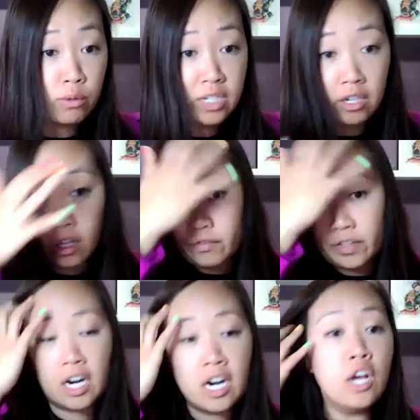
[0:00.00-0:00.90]
hosting all of
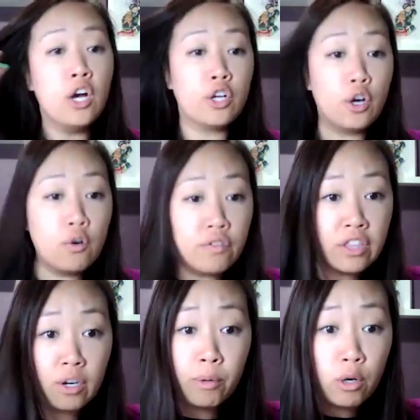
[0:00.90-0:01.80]
their COVID,
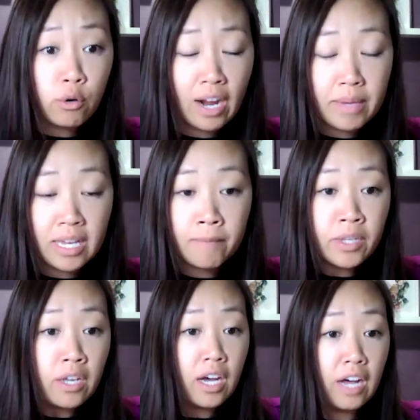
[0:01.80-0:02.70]
their programming.
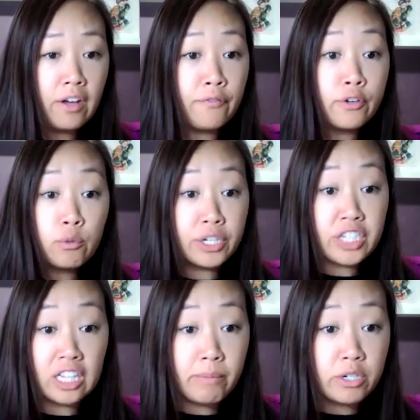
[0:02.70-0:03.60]
Uh, a Fruit Ridge
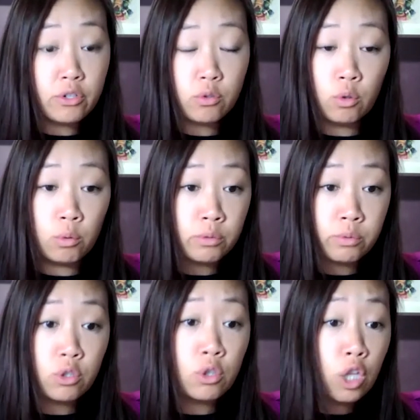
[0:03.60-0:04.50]
Elementary School, which
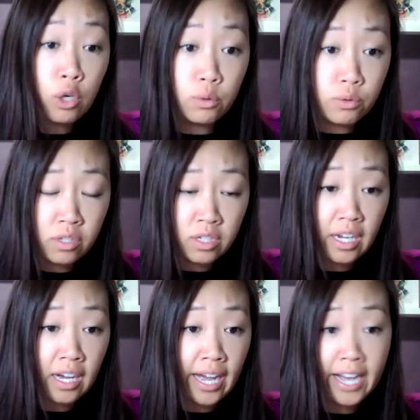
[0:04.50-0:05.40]
was closed
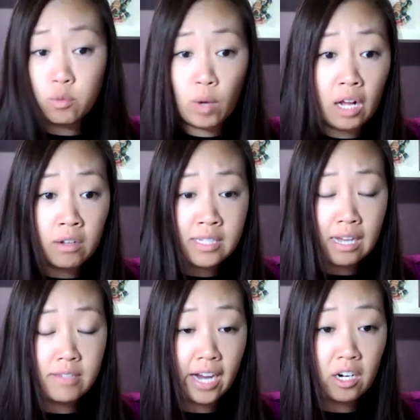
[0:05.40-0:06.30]
uh, as well in
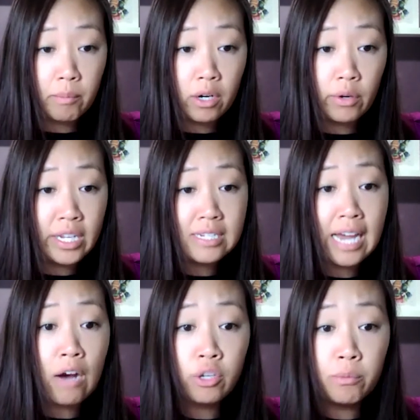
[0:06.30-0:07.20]
South Sacramento, it is
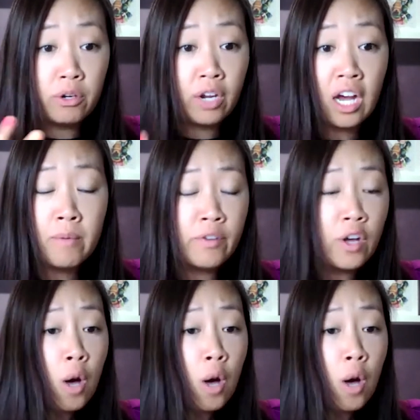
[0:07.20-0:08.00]
now a community hub of